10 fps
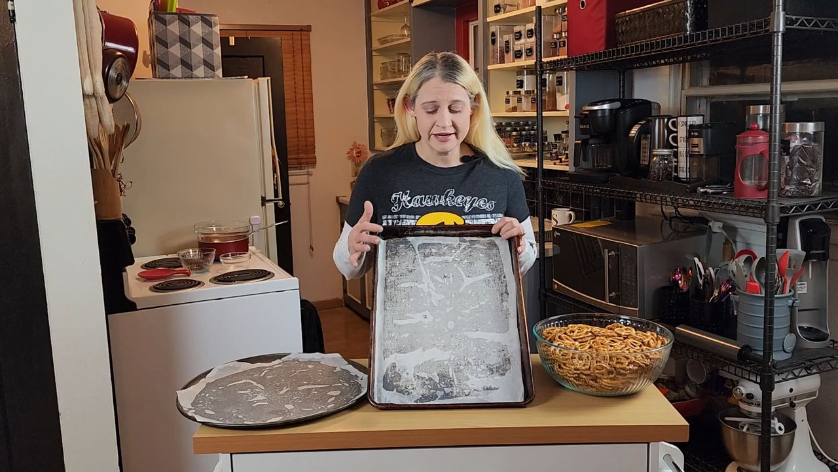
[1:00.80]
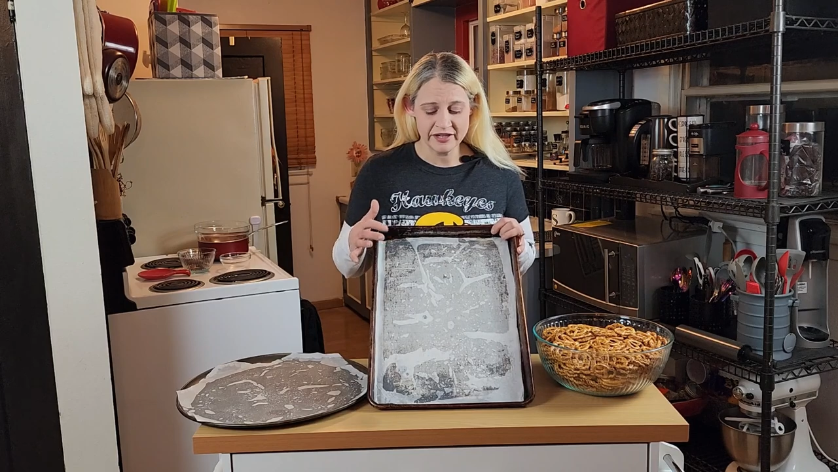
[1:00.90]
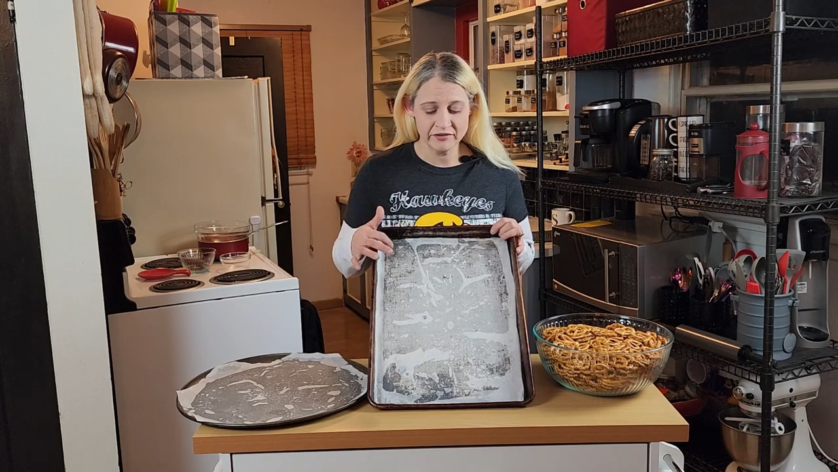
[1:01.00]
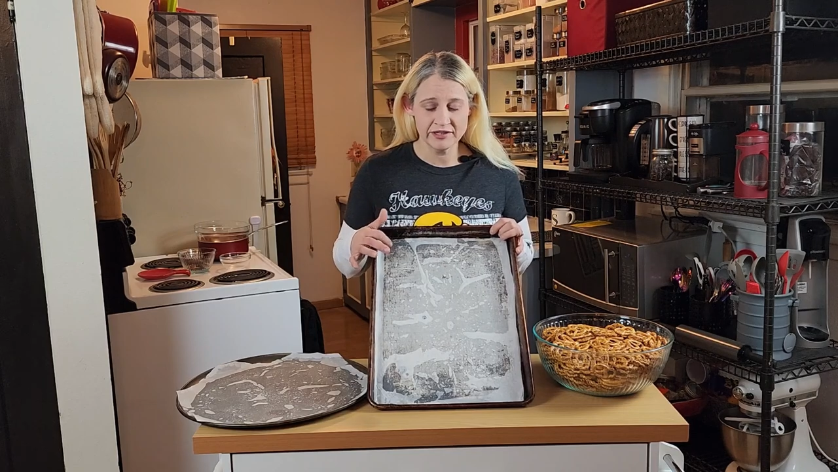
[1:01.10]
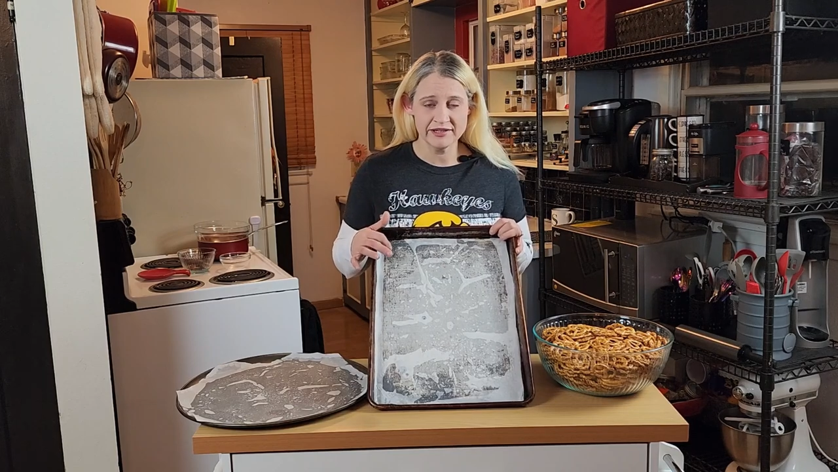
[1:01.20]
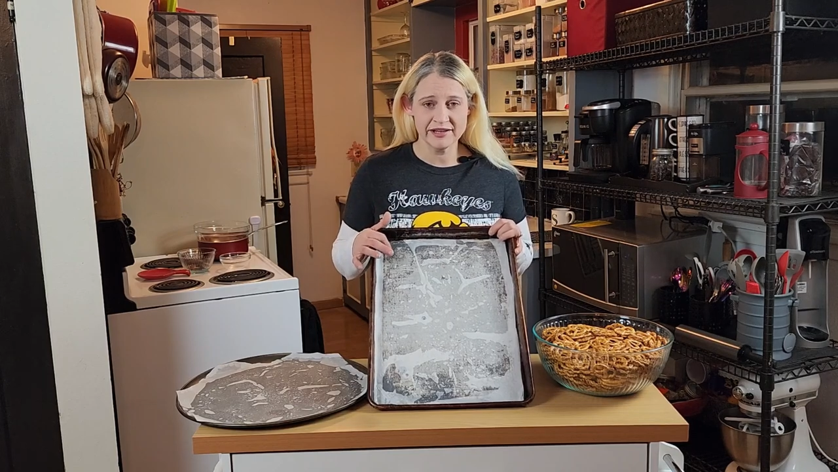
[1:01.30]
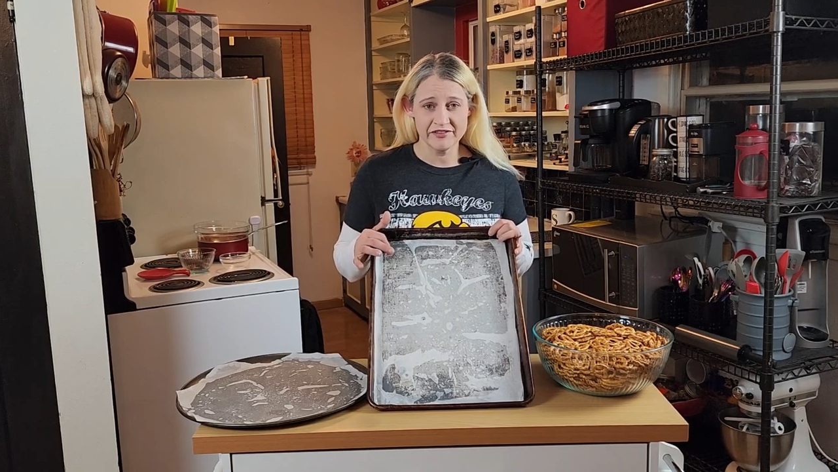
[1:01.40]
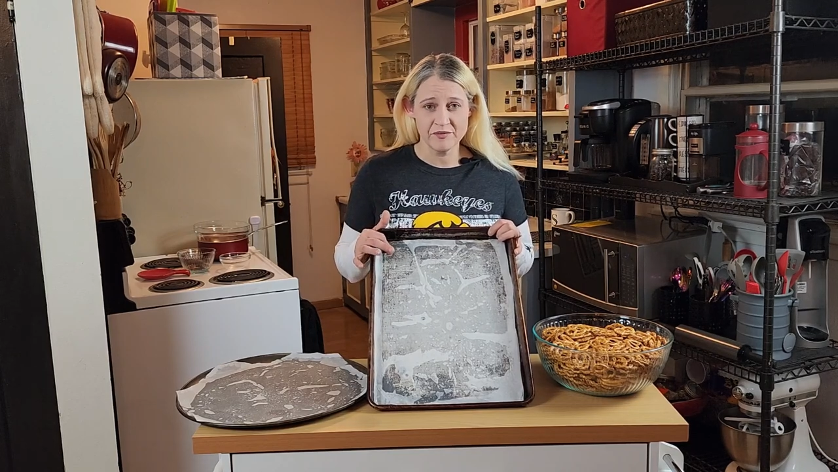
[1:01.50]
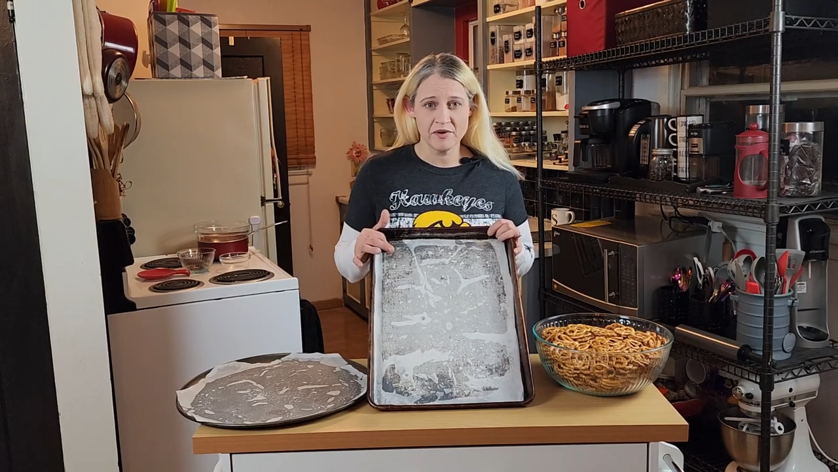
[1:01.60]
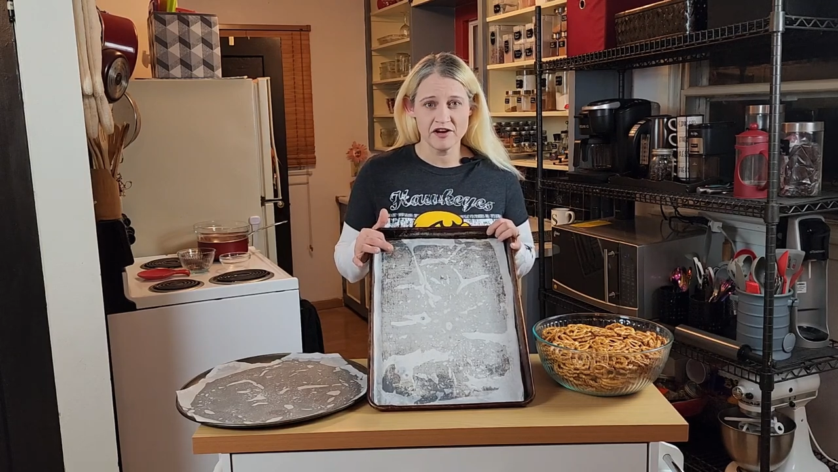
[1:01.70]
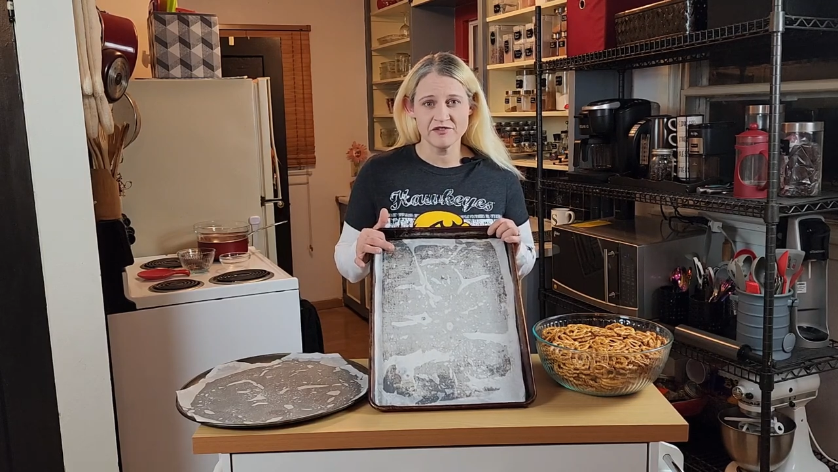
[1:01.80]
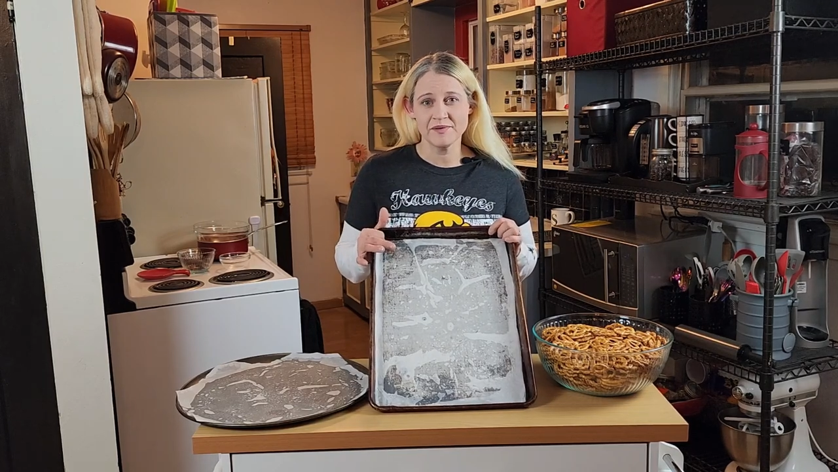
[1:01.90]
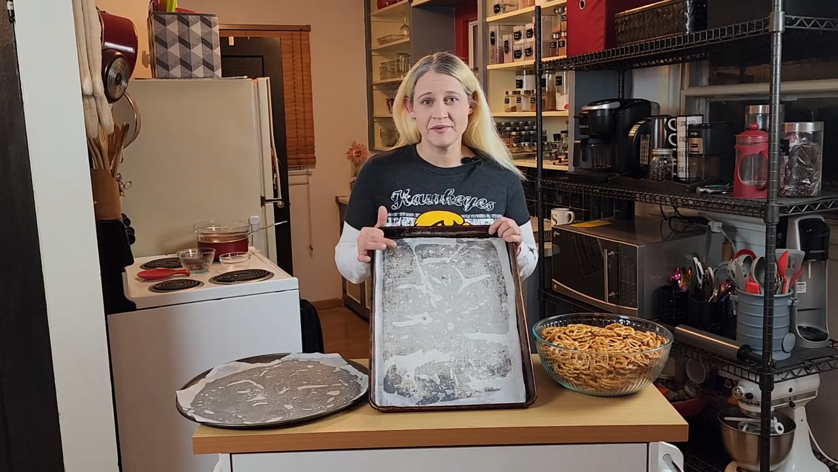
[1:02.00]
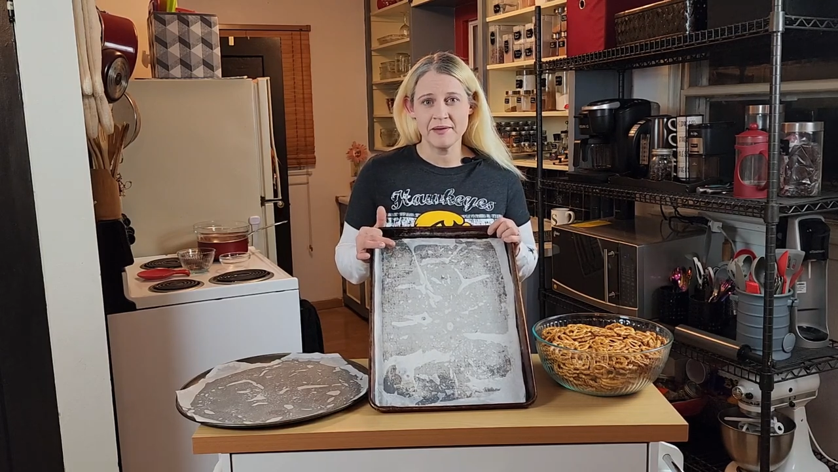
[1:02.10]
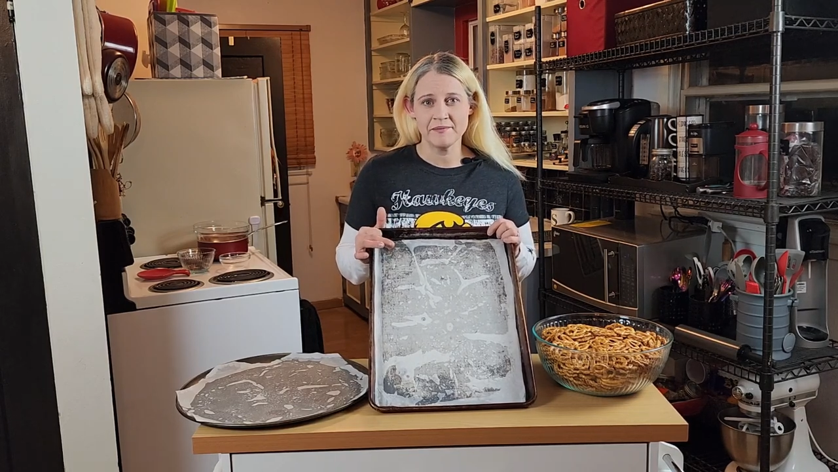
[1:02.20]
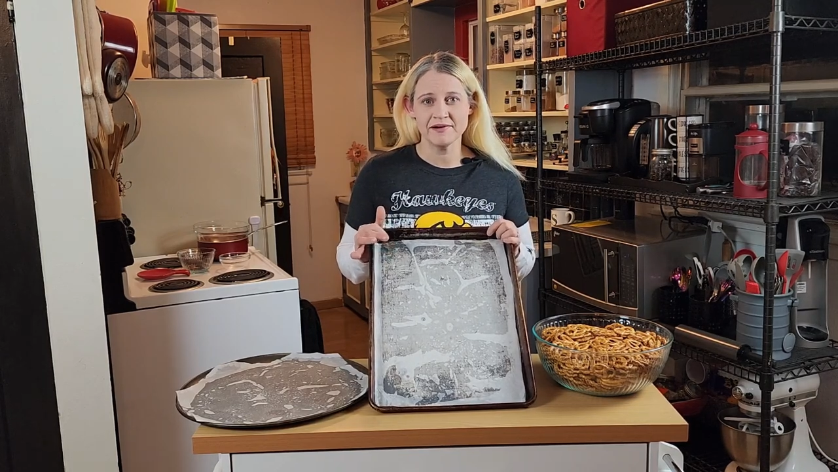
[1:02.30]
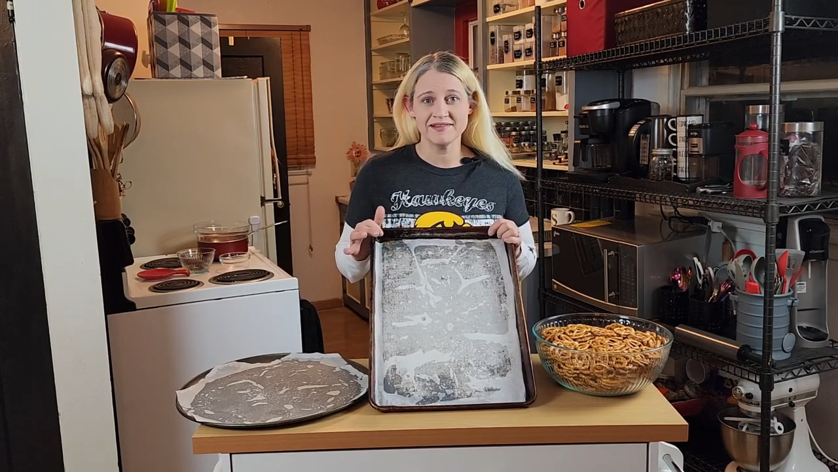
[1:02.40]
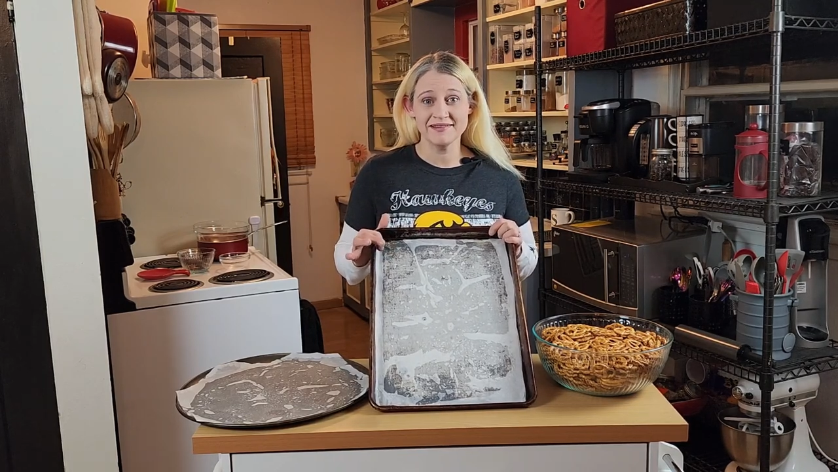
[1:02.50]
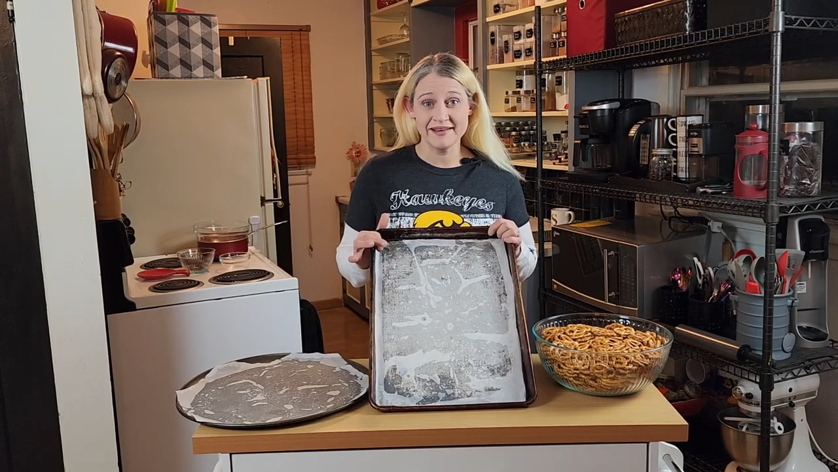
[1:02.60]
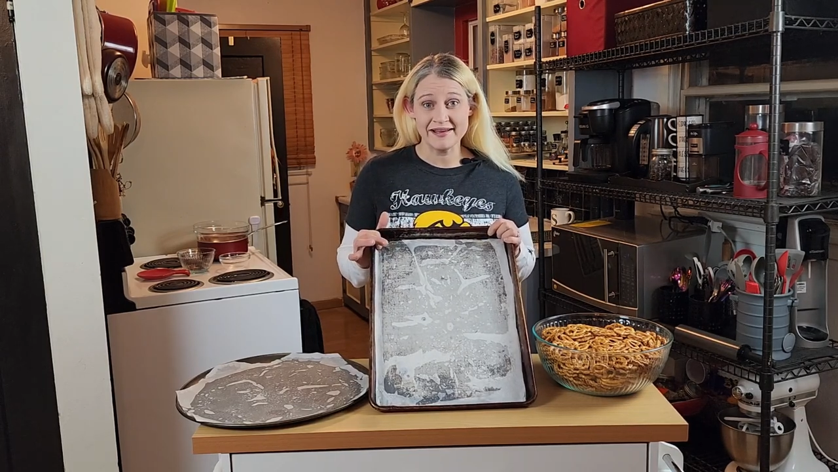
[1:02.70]
and in order to get the parchment paper to
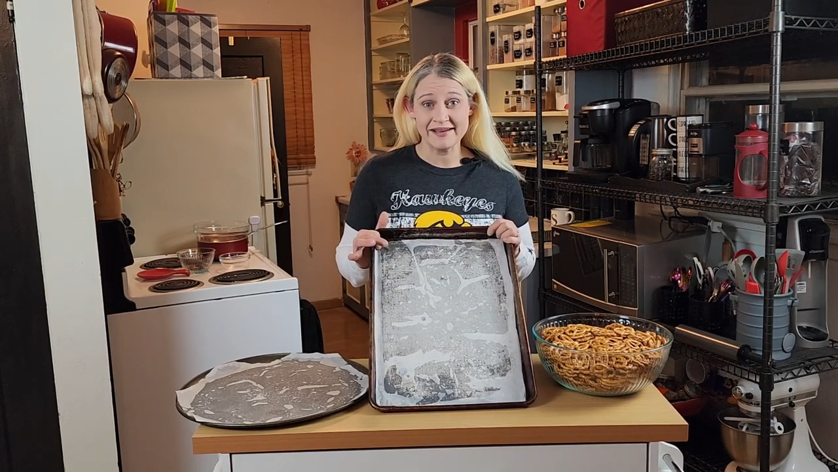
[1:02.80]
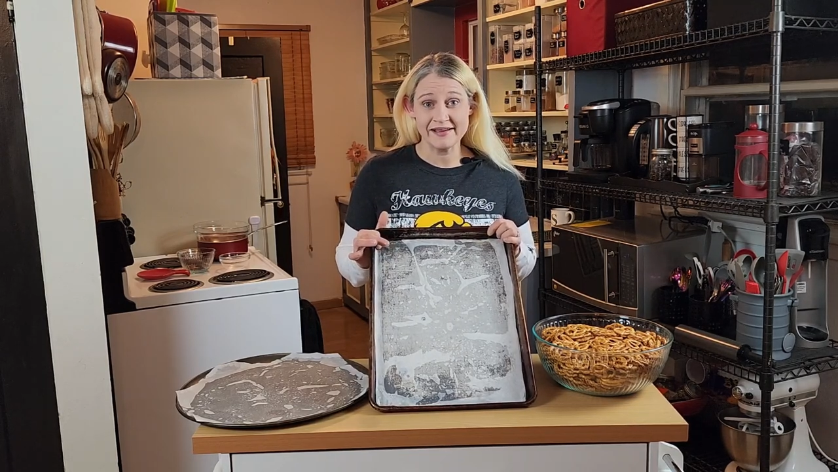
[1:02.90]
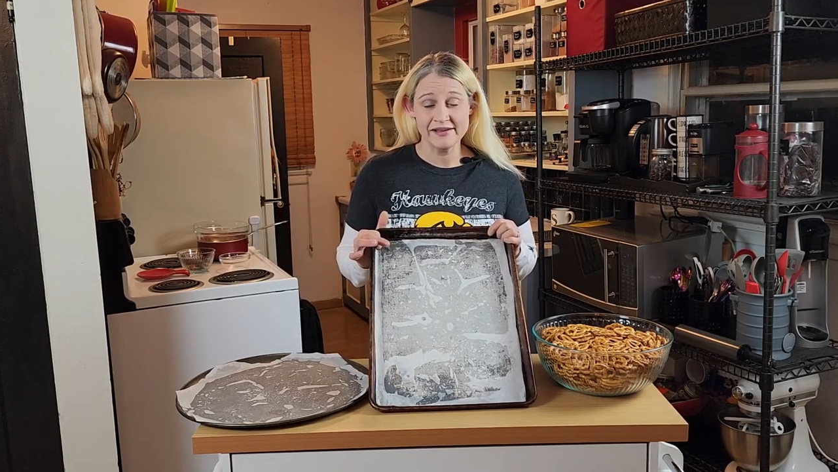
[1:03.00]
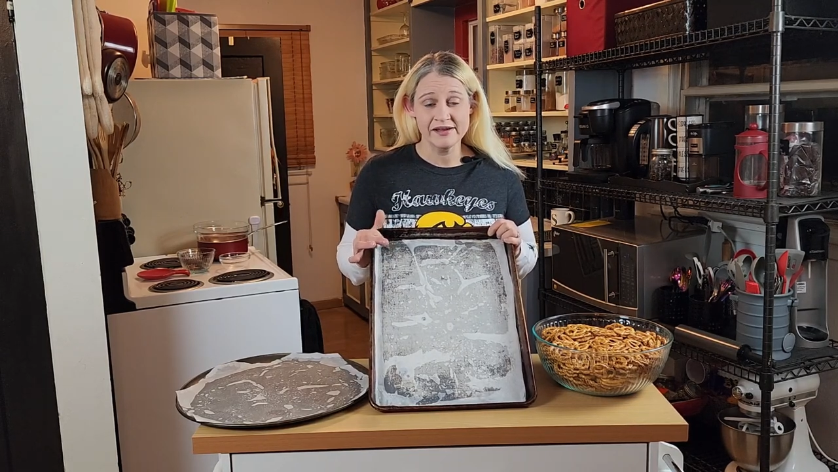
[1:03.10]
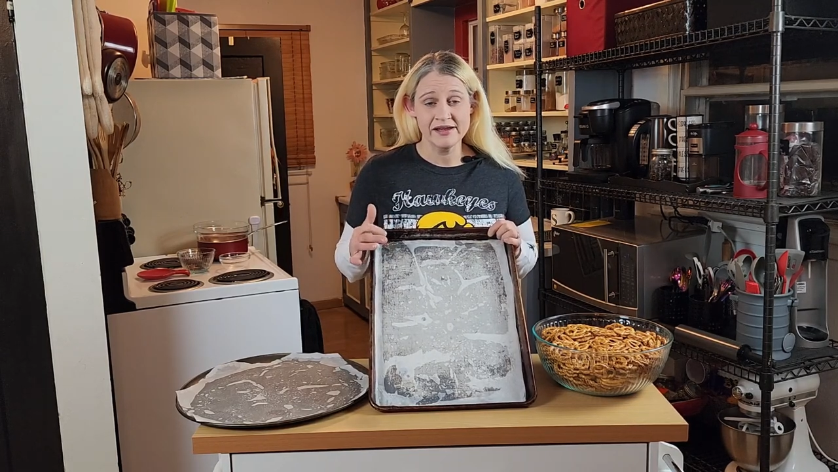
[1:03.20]
stick,